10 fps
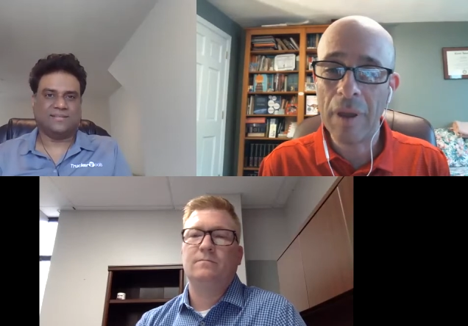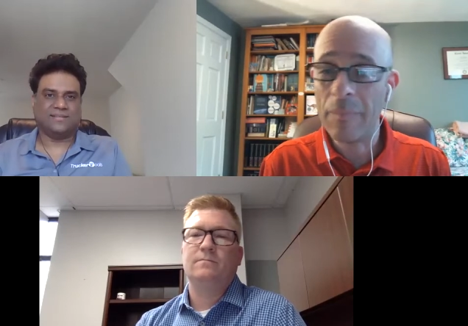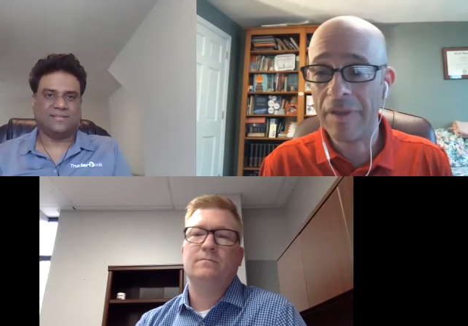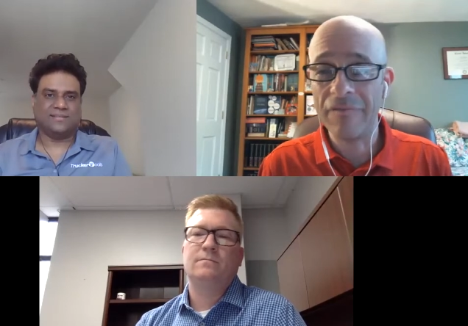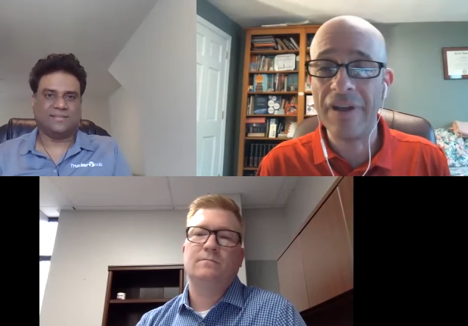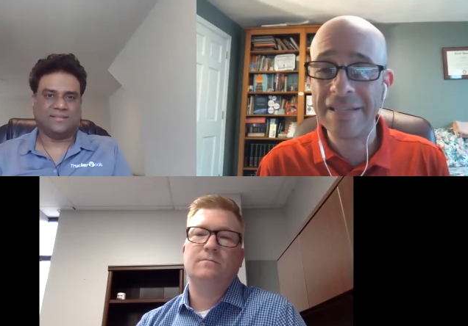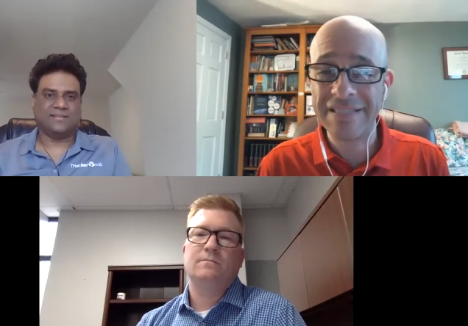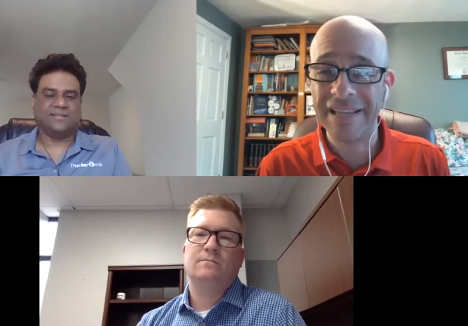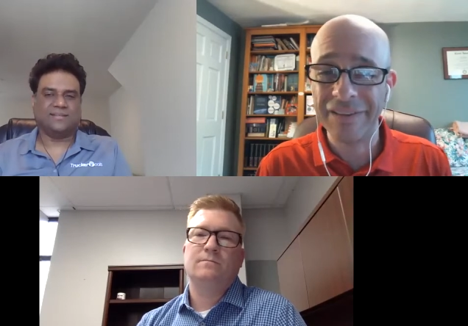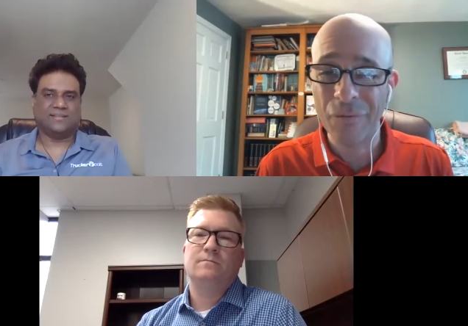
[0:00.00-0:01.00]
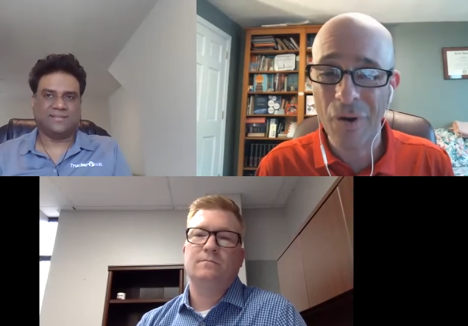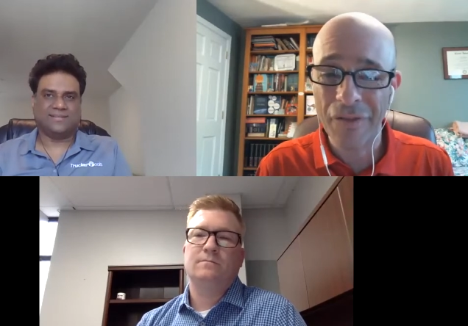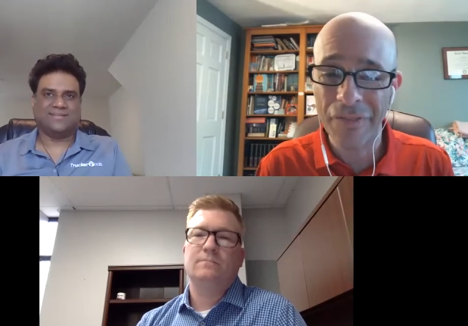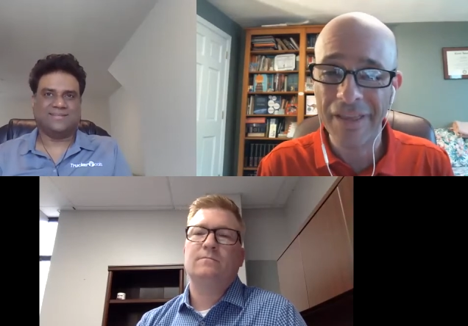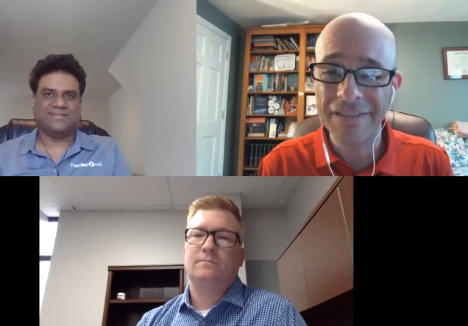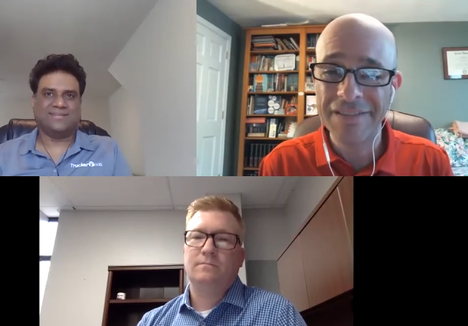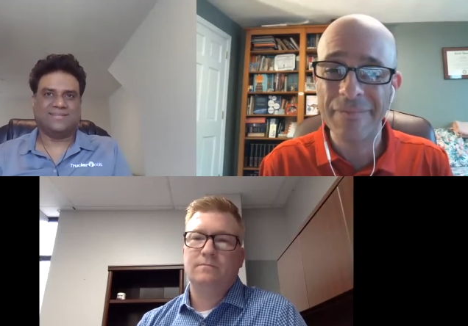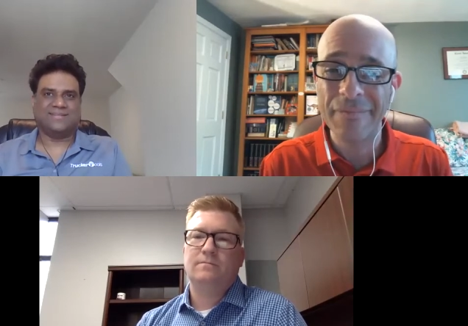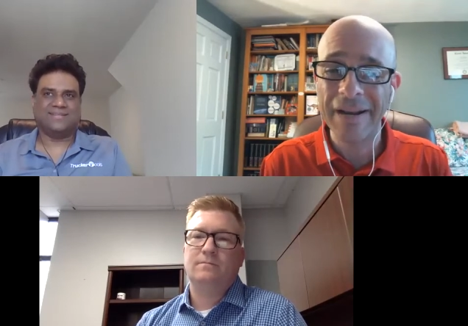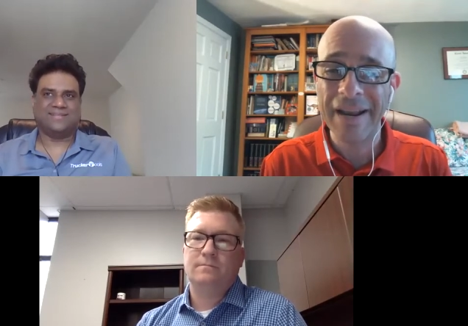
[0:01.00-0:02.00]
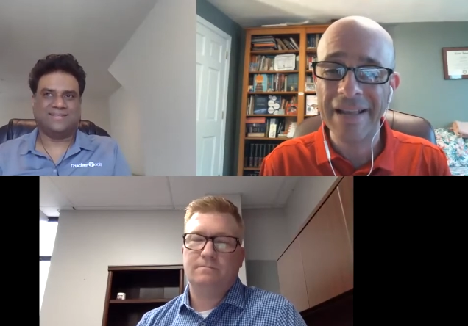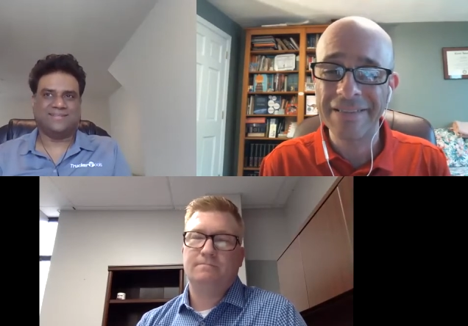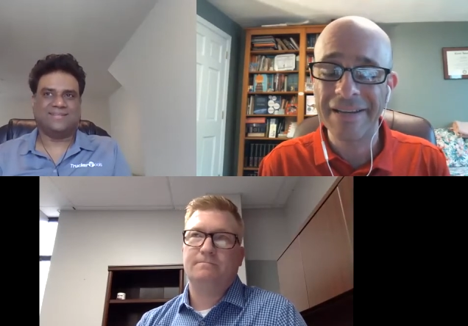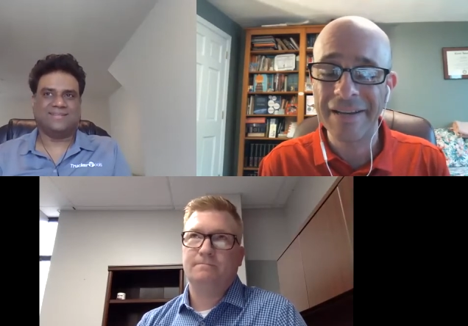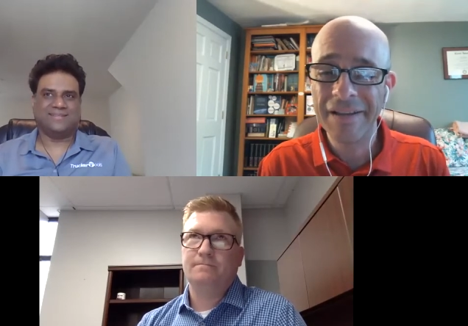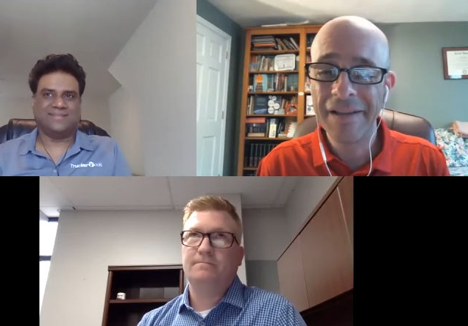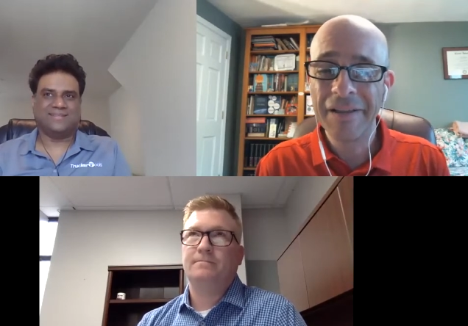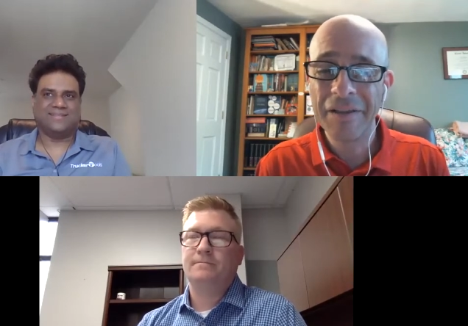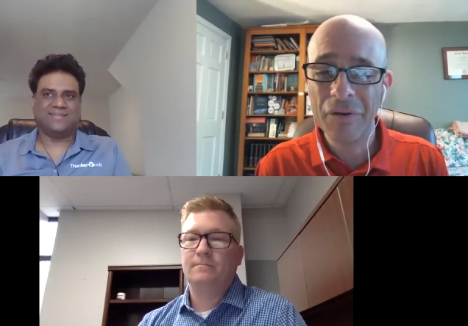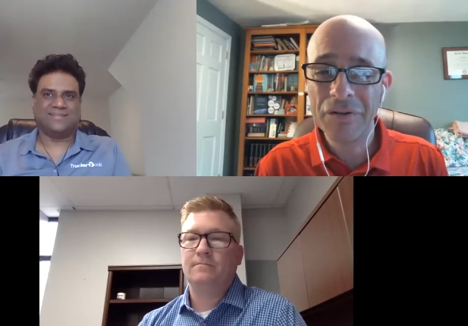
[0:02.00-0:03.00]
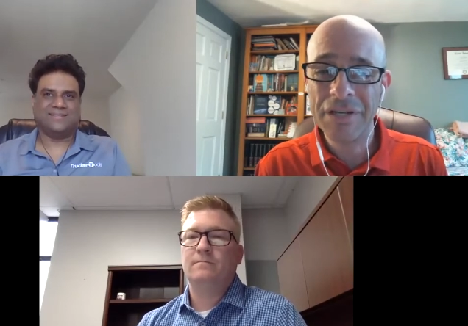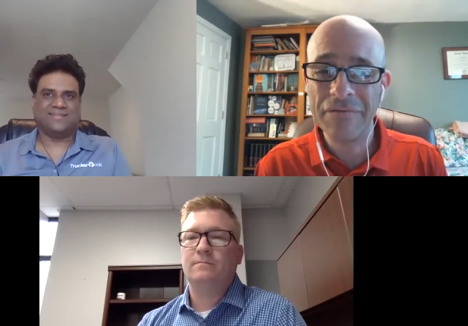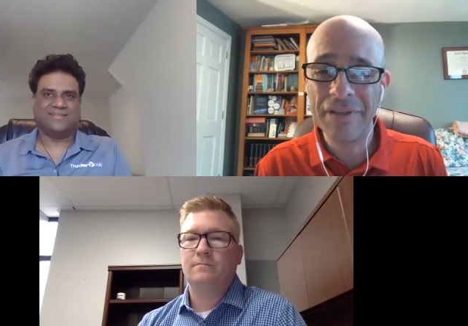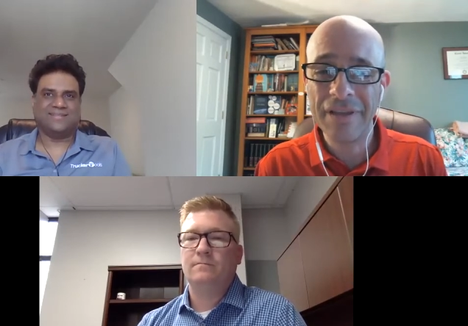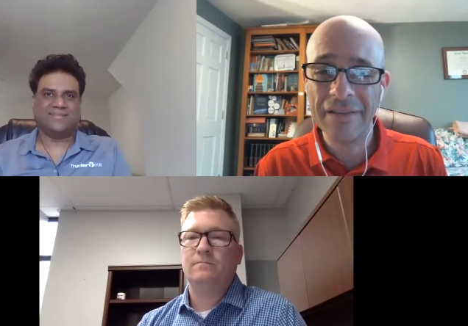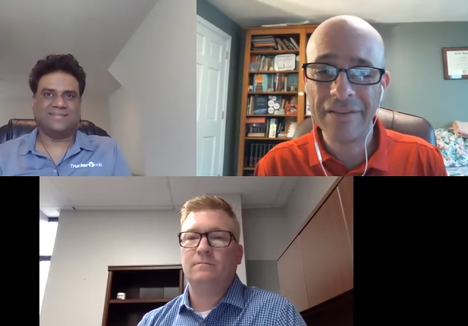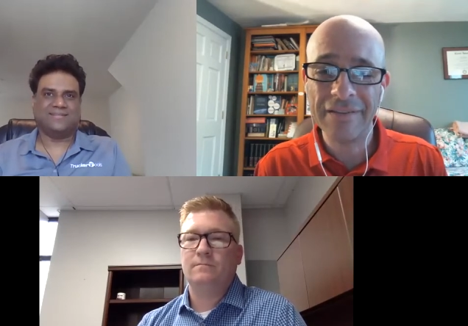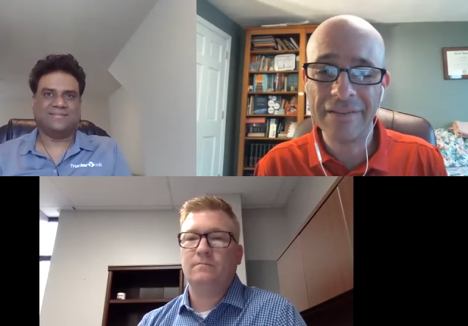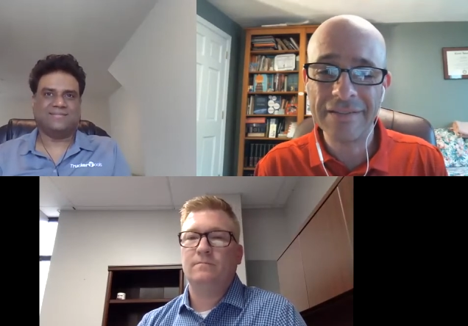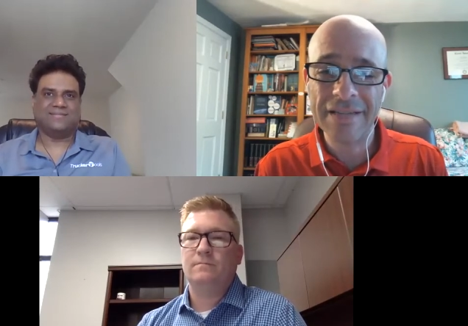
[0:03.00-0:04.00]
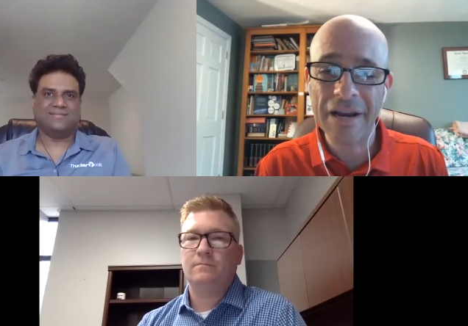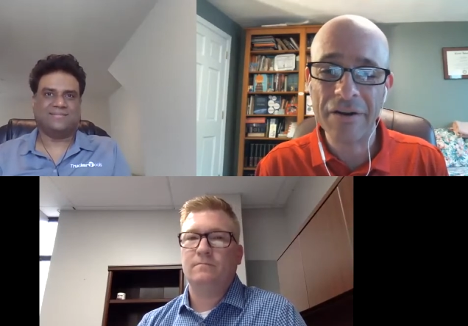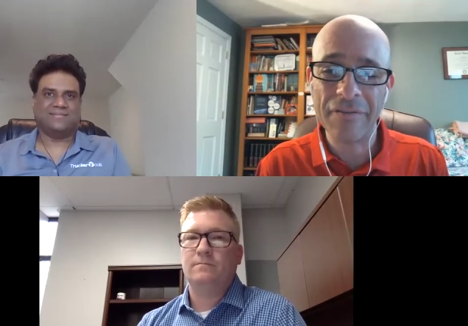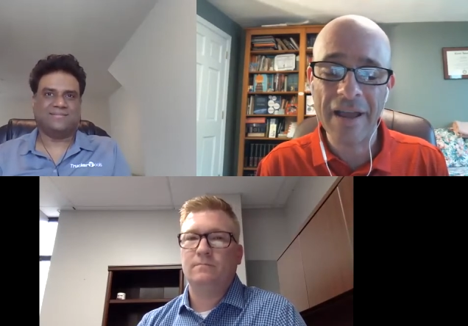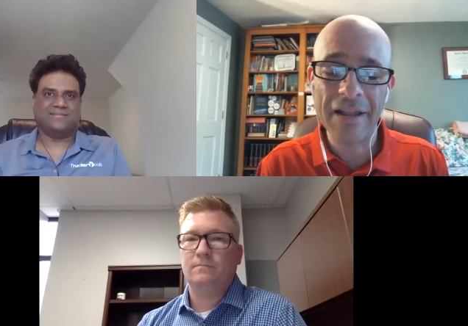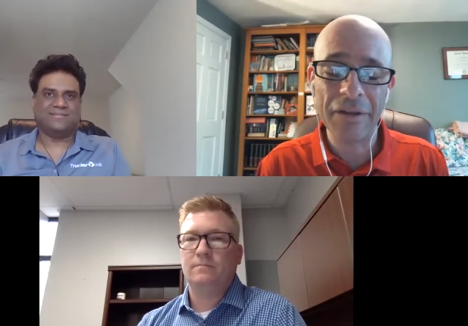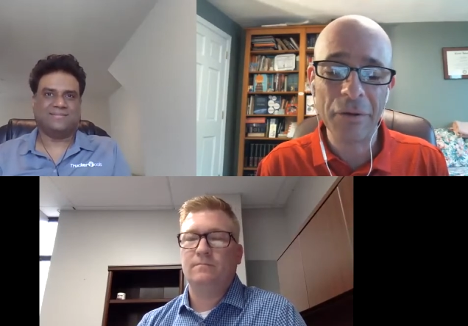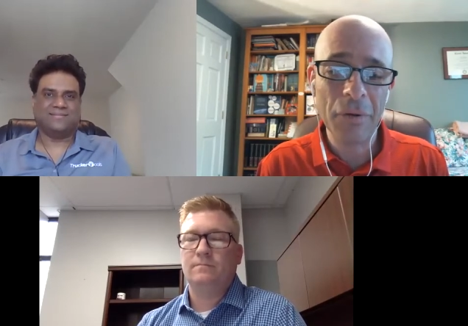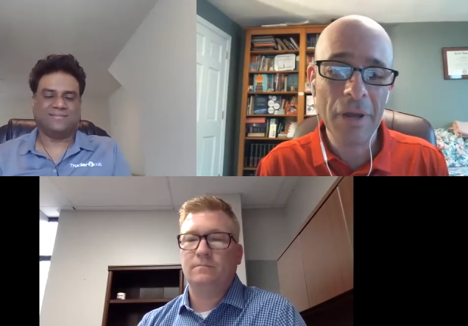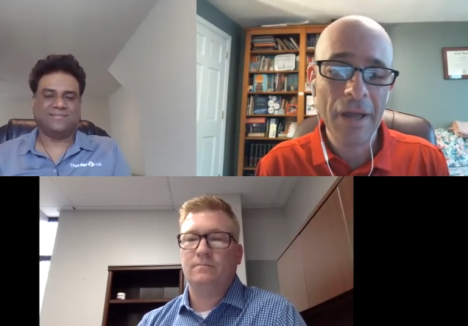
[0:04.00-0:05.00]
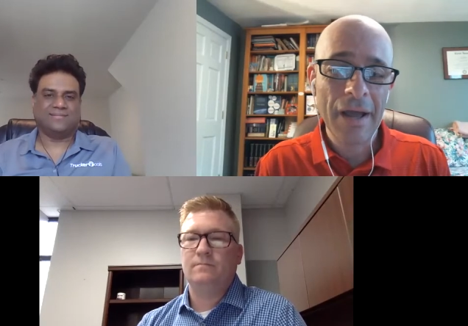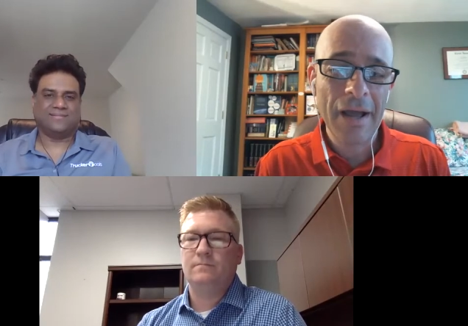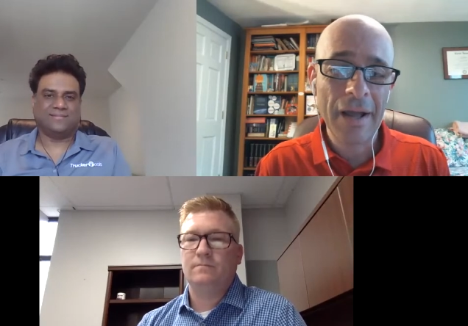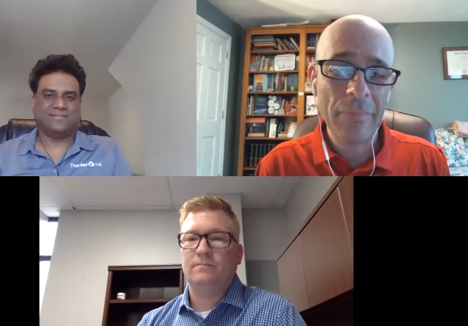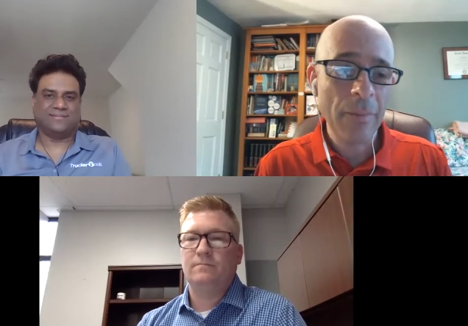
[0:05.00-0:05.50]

Speaker 1: might be investing in the wrong things that may not, uh, you know, achieve the, uh, the desired value. Um,